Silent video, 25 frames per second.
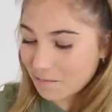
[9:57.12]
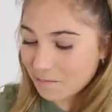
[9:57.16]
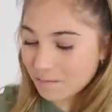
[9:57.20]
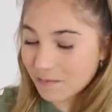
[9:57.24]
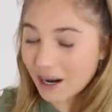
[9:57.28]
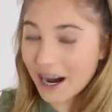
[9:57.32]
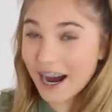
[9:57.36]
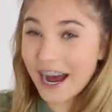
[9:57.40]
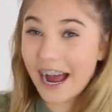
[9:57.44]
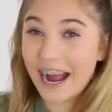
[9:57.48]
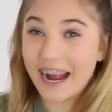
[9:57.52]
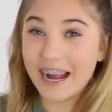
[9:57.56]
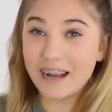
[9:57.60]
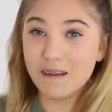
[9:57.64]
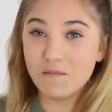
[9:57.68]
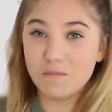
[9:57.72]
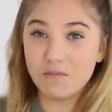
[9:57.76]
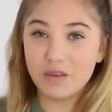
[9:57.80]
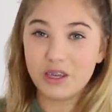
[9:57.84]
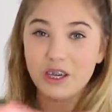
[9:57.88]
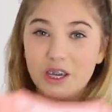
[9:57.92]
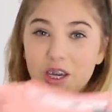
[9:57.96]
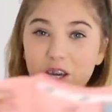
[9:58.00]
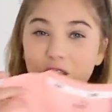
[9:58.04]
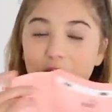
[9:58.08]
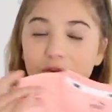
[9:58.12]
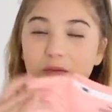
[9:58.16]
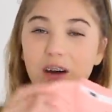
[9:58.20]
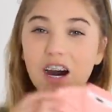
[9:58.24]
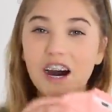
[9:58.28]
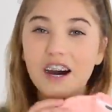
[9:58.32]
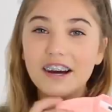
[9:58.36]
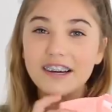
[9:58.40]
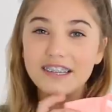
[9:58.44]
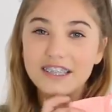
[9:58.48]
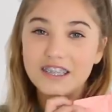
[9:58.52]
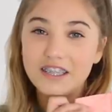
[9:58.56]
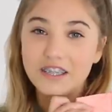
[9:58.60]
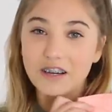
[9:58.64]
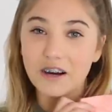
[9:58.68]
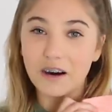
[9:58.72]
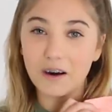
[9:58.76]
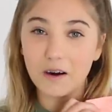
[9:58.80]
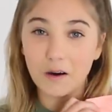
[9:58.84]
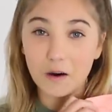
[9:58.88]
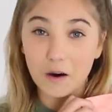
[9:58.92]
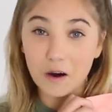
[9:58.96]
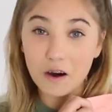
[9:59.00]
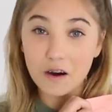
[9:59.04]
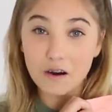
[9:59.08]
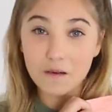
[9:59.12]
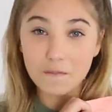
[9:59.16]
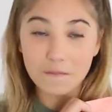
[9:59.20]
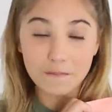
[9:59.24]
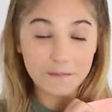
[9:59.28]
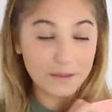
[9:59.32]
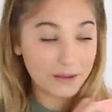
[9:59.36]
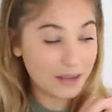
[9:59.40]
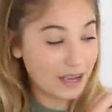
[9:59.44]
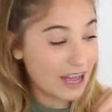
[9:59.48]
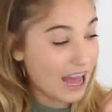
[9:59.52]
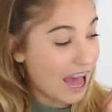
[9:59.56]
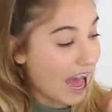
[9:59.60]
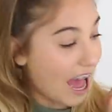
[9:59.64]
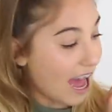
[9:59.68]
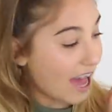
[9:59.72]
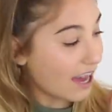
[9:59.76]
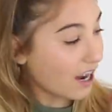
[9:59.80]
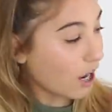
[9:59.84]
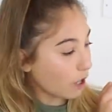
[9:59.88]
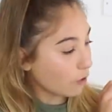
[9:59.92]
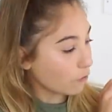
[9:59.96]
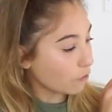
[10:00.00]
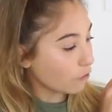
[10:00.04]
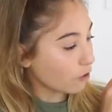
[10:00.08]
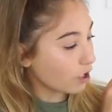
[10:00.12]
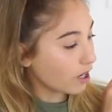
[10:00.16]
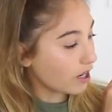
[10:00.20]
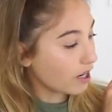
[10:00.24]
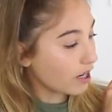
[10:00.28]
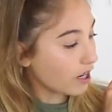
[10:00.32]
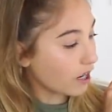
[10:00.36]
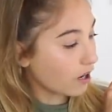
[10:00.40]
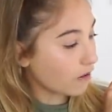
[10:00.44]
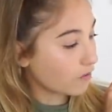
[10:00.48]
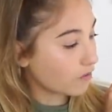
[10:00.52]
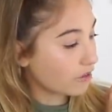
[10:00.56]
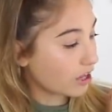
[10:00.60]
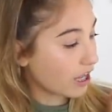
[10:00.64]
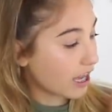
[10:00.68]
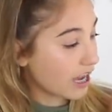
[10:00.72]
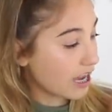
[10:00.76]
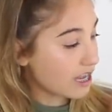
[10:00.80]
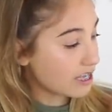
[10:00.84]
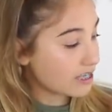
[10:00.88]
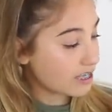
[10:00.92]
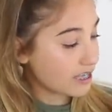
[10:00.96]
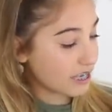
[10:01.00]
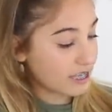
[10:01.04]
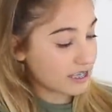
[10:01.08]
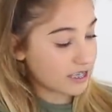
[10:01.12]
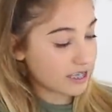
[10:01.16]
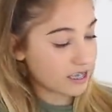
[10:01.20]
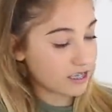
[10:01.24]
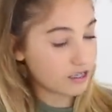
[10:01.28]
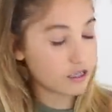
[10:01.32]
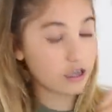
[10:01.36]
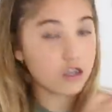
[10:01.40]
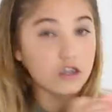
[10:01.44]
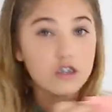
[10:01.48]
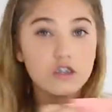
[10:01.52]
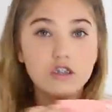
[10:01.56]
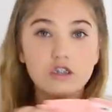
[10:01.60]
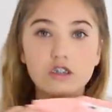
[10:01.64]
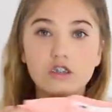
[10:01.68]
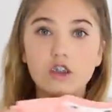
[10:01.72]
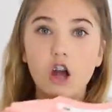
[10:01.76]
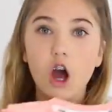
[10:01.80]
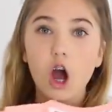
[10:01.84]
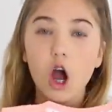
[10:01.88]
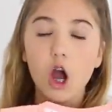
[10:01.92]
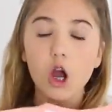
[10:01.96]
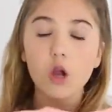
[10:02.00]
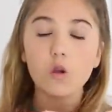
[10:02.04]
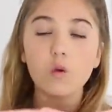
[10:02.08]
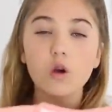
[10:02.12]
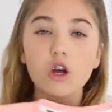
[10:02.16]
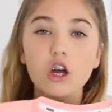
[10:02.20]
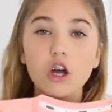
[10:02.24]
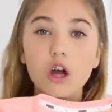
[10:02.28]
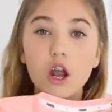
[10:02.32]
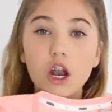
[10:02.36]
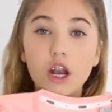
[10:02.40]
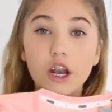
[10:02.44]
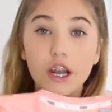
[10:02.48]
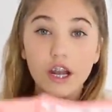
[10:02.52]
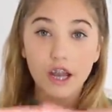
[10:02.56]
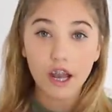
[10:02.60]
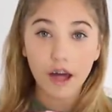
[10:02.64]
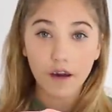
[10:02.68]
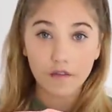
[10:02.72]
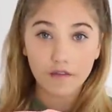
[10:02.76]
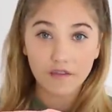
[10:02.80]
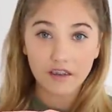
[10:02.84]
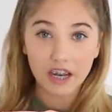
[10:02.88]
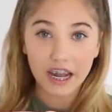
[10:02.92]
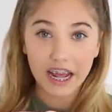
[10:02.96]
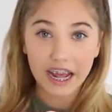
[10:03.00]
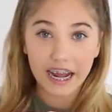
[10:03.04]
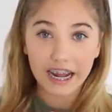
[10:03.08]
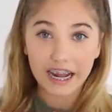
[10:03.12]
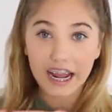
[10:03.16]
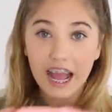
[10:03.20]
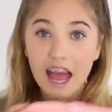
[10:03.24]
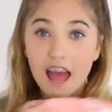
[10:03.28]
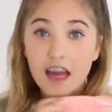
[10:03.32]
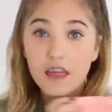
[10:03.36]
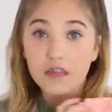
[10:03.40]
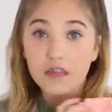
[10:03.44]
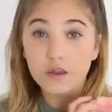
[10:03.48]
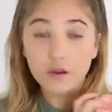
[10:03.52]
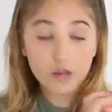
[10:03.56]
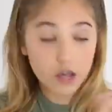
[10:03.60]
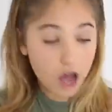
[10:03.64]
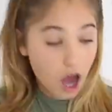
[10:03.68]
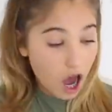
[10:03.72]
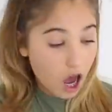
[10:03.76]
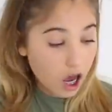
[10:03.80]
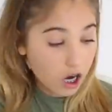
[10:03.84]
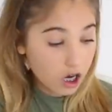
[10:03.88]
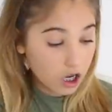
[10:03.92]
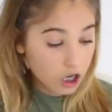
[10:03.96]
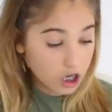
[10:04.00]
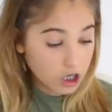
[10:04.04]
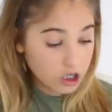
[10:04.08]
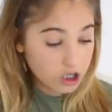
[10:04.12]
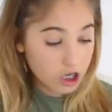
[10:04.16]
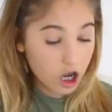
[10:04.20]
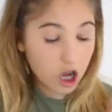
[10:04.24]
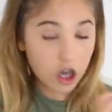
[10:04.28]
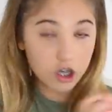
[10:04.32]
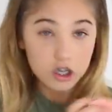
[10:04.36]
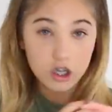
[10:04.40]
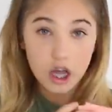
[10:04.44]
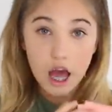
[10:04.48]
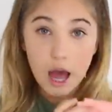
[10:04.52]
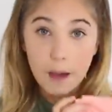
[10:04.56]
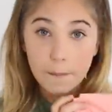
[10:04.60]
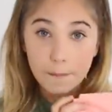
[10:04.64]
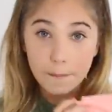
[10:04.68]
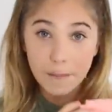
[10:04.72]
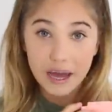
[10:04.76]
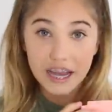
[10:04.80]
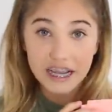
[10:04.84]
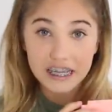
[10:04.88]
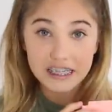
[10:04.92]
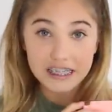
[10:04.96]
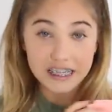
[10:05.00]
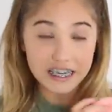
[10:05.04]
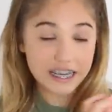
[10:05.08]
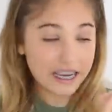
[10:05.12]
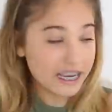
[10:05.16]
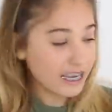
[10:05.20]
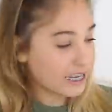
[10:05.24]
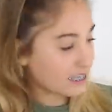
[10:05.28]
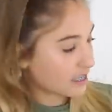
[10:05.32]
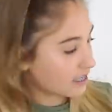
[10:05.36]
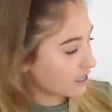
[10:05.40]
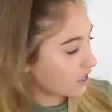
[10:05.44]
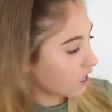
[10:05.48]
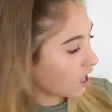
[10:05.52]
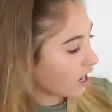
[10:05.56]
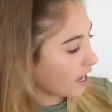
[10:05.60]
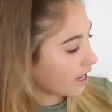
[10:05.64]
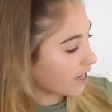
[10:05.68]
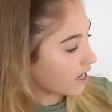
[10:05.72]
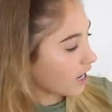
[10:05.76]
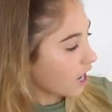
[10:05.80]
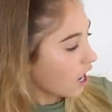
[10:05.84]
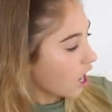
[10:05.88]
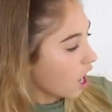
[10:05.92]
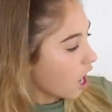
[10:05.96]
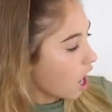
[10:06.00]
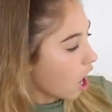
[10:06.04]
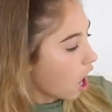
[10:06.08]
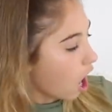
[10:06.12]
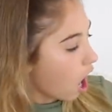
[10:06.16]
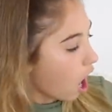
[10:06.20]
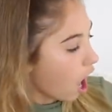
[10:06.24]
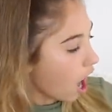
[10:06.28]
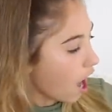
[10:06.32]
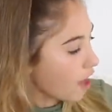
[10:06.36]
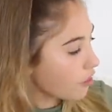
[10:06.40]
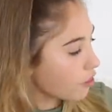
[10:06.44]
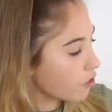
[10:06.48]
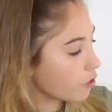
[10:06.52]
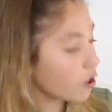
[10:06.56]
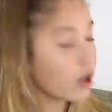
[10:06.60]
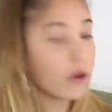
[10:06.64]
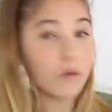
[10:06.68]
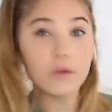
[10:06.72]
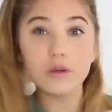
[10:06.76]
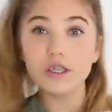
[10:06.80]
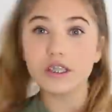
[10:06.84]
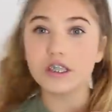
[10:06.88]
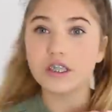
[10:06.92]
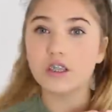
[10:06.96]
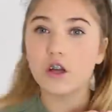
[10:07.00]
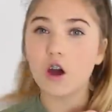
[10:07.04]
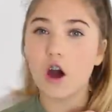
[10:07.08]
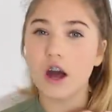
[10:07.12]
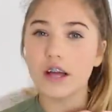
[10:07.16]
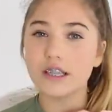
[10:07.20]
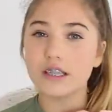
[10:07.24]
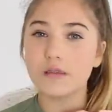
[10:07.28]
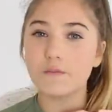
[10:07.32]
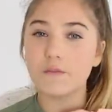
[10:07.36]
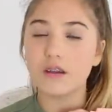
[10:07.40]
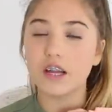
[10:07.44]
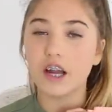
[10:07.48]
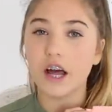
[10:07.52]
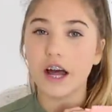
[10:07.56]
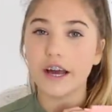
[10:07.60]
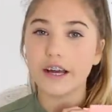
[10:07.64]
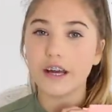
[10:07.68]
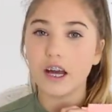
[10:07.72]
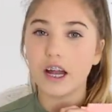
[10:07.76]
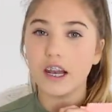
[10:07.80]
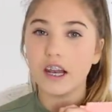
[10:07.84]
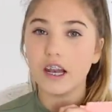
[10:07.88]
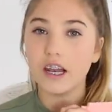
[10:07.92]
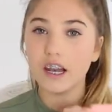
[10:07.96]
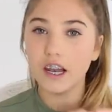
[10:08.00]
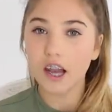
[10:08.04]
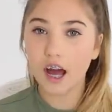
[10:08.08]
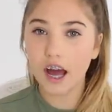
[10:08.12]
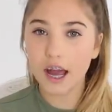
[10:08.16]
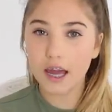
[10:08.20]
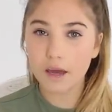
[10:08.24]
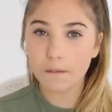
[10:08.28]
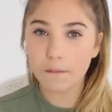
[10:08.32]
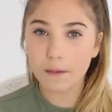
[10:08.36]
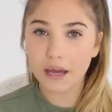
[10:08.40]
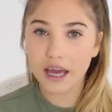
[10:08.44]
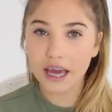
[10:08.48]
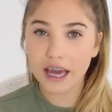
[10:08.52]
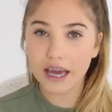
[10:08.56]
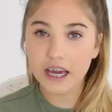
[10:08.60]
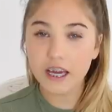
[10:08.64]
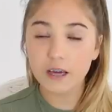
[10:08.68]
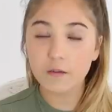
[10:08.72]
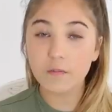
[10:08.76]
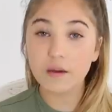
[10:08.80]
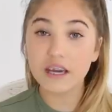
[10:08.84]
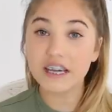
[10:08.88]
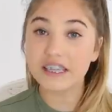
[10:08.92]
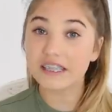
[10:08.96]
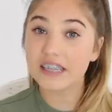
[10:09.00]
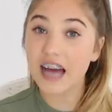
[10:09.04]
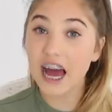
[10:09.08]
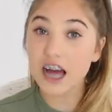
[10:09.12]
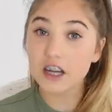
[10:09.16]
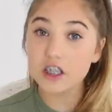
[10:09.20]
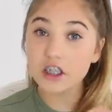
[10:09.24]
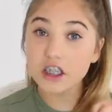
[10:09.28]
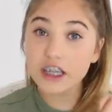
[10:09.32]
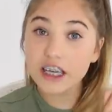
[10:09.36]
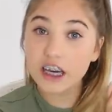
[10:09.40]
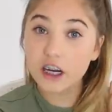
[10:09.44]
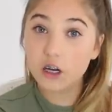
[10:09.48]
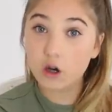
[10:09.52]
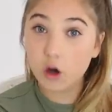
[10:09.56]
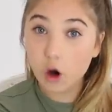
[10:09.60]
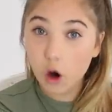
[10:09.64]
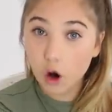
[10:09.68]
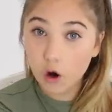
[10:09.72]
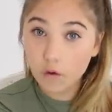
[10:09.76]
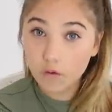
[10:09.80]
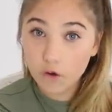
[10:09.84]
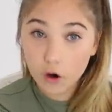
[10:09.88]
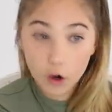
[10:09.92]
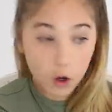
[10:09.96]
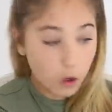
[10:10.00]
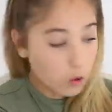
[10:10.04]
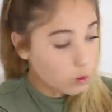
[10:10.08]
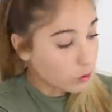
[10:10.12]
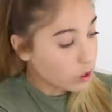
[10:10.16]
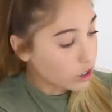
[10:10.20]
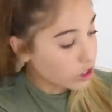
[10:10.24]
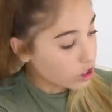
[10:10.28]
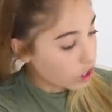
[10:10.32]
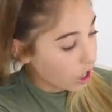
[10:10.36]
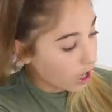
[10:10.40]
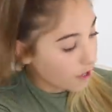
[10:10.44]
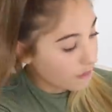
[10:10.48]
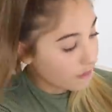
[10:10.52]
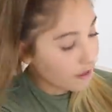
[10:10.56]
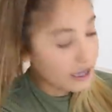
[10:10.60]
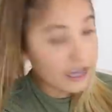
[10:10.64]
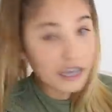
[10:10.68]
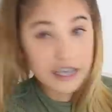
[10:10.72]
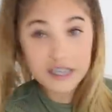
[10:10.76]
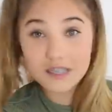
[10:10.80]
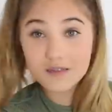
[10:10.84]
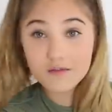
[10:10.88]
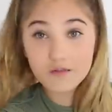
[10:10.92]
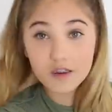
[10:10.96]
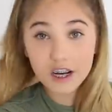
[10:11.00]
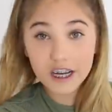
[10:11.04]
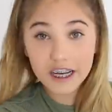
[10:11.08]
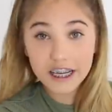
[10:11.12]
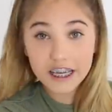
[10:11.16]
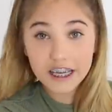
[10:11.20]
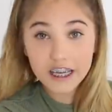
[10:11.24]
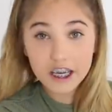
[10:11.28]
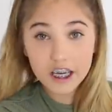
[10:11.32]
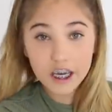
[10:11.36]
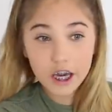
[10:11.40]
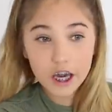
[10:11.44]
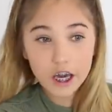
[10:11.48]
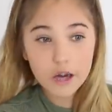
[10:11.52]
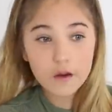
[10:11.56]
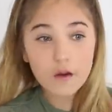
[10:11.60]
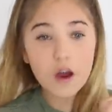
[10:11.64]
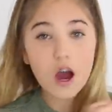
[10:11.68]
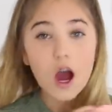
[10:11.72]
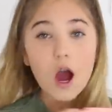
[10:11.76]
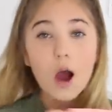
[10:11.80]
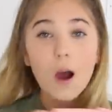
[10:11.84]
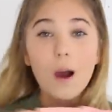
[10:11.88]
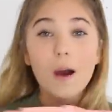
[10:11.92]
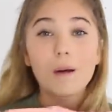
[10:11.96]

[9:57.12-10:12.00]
my Puma top, and I really love this. It is so lovely. The colours are amazing. It's like, I thought it was going to be like a light pink, but it's actually a coral, which I think is really cute.